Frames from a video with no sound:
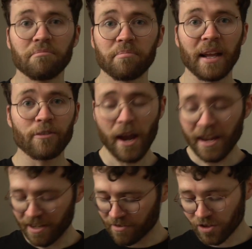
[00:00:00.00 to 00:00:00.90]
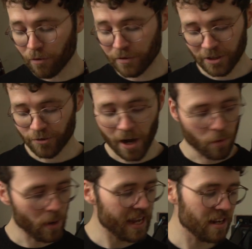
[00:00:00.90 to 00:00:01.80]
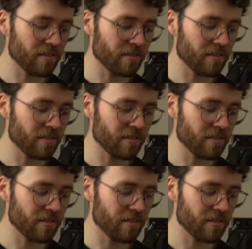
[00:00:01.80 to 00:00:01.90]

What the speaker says: played great. It solved it straight away.